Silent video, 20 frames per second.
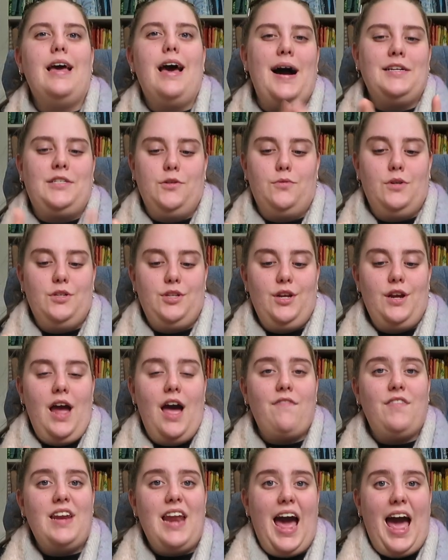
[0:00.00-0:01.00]
I do also
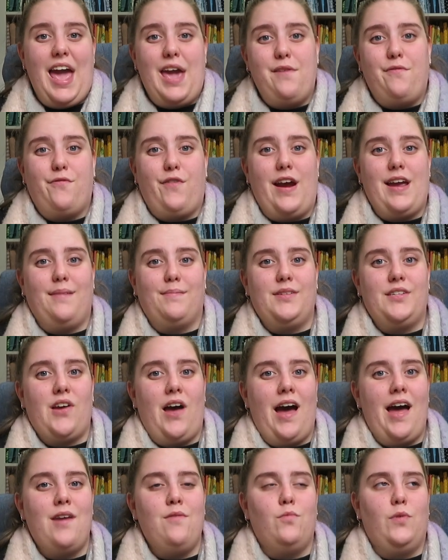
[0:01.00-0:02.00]
have an A-frame
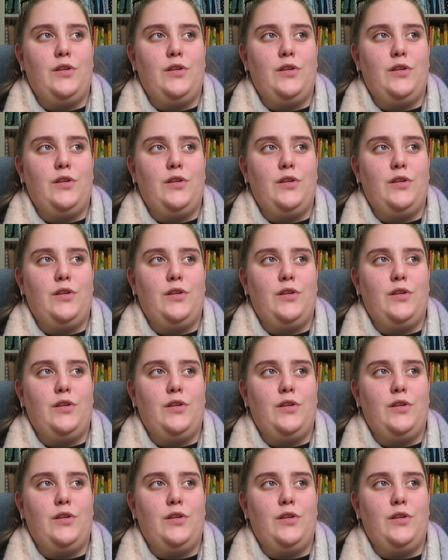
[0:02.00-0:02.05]
sign,